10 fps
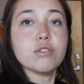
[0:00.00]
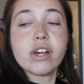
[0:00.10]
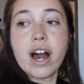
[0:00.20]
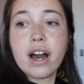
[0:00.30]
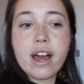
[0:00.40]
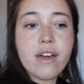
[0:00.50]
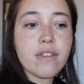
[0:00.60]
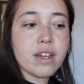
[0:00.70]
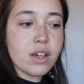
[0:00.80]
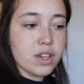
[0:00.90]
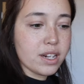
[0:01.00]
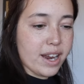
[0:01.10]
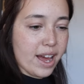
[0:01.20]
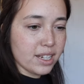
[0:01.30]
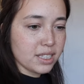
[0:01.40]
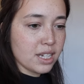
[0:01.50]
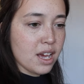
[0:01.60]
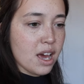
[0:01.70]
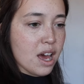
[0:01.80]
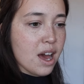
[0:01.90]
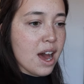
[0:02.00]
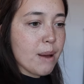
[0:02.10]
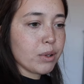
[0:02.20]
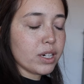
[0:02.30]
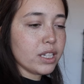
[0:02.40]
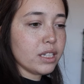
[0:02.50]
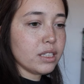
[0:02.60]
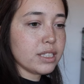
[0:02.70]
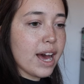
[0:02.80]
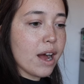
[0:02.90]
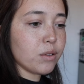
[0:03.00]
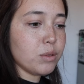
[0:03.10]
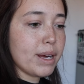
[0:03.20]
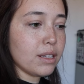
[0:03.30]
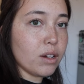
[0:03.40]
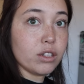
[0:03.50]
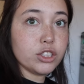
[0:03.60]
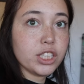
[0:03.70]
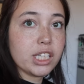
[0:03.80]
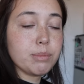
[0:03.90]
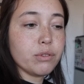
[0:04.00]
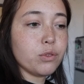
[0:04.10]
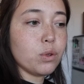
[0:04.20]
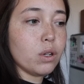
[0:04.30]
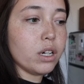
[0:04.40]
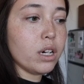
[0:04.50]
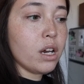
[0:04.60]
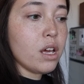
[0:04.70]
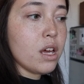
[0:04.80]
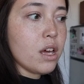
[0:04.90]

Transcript: do that. And then I think next I'm gonna tackle my laundry before